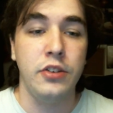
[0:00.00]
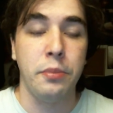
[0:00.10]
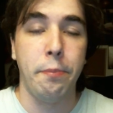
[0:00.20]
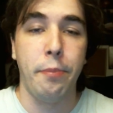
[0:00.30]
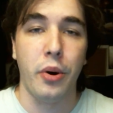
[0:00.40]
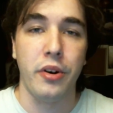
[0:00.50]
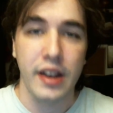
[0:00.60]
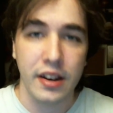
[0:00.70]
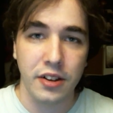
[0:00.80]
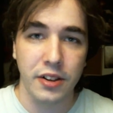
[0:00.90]
is
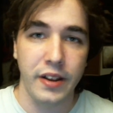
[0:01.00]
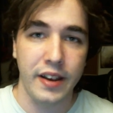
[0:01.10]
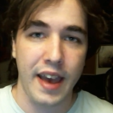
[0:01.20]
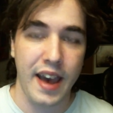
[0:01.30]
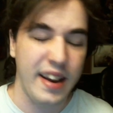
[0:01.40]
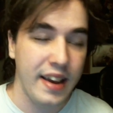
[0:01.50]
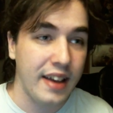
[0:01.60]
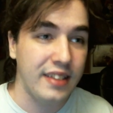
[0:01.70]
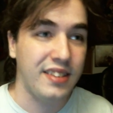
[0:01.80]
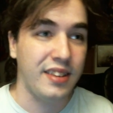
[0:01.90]
boring to look at
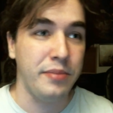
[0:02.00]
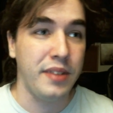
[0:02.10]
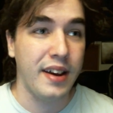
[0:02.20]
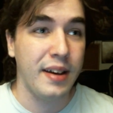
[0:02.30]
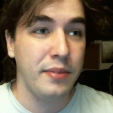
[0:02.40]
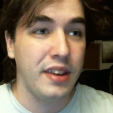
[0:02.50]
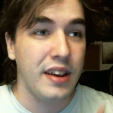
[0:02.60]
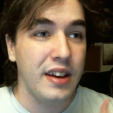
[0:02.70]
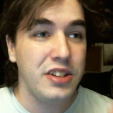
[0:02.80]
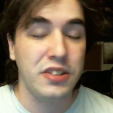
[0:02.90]
and sometimes
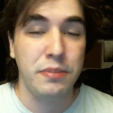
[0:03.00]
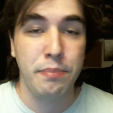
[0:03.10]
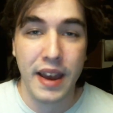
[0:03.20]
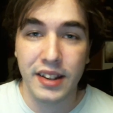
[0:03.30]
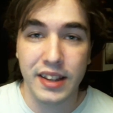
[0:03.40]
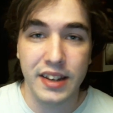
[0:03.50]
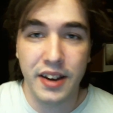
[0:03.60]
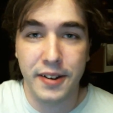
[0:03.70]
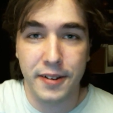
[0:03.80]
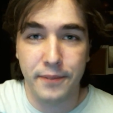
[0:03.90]
just badly
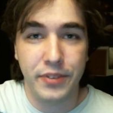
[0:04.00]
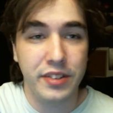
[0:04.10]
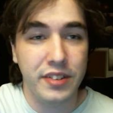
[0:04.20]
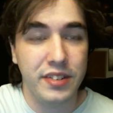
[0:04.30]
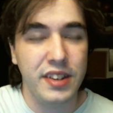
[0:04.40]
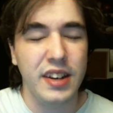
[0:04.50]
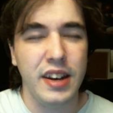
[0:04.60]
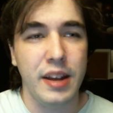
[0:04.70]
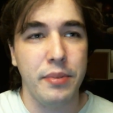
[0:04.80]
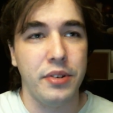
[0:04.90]
done. There's a scene
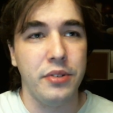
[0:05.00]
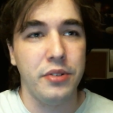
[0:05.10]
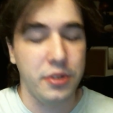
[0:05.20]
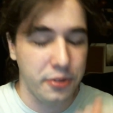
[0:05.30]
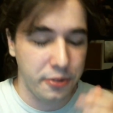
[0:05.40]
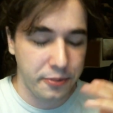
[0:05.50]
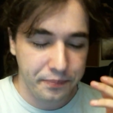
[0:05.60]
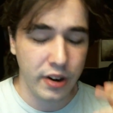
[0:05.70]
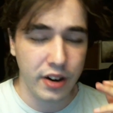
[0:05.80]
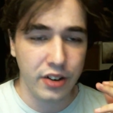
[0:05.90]
in episode 2
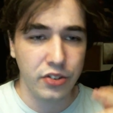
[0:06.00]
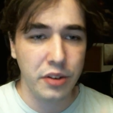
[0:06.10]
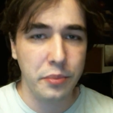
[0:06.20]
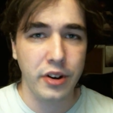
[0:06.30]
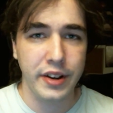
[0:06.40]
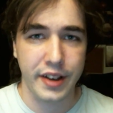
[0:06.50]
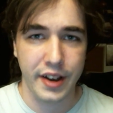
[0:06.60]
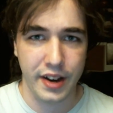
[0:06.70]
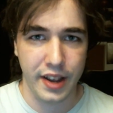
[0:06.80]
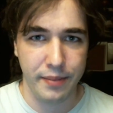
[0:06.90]
where Tsunamori
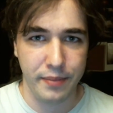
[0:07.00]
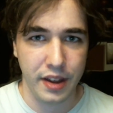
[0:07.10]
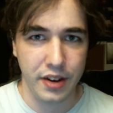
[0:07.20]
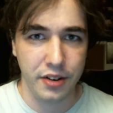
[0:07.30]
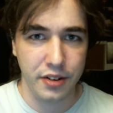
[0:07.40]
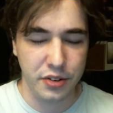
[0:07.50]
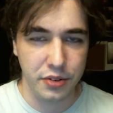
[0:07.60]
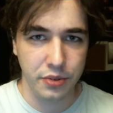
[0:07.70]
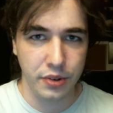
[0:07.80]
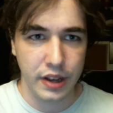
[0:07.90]
Akane and her
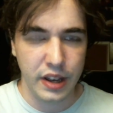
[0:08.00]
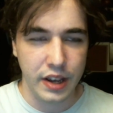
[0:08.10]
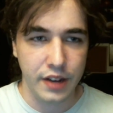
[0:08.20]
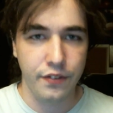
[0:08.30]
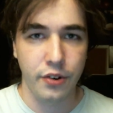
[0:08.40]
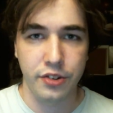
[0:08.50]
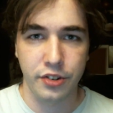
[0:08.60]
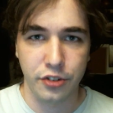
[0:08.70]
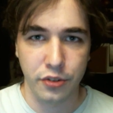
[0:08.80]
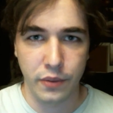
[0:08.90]
two
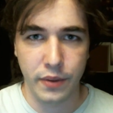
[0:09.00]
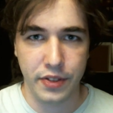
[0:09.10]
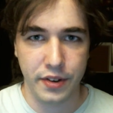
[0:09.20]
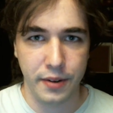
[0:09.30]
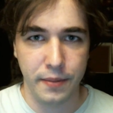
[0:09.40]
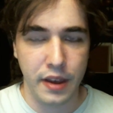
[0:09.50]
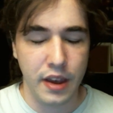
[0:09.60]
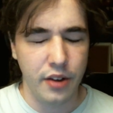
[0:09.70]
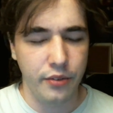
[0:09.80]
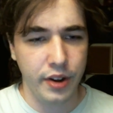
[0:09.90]
enforcers who are with her
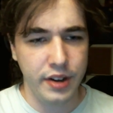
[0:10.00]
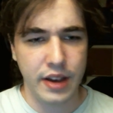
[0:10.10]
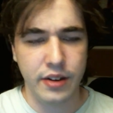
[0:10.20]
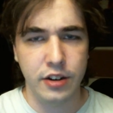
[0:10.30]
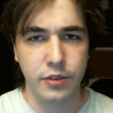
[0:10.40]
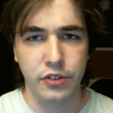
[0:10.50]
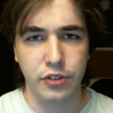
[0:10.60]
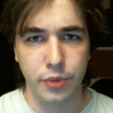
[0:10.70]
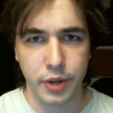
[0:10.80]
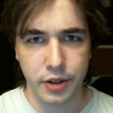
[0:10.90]
run down into a
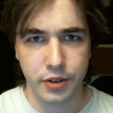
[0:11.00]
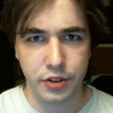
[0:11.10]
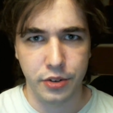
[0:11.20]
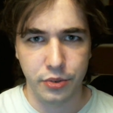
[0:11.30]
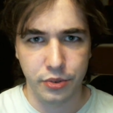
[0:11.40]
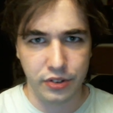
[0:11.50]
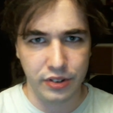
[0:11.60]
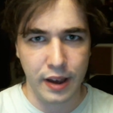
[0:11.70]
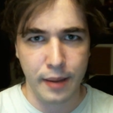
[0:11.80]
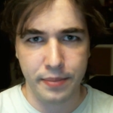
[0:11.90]
sewer to
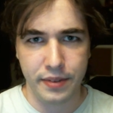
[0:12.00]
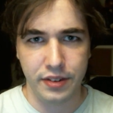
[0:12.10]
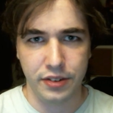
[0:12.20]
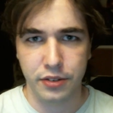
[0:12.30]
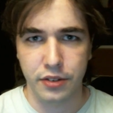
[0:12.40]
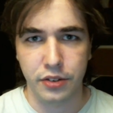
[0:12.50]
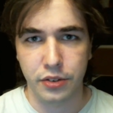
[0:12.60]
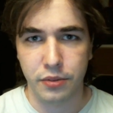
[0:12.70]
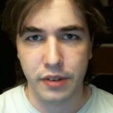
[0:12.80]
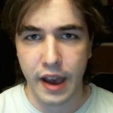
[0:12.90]
stop this
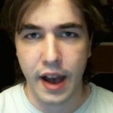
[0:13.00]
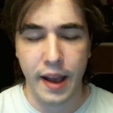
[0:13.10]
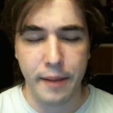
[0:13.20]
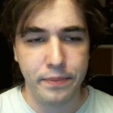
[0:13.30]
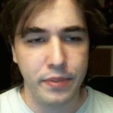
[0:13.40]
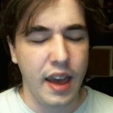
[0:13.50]
this guy.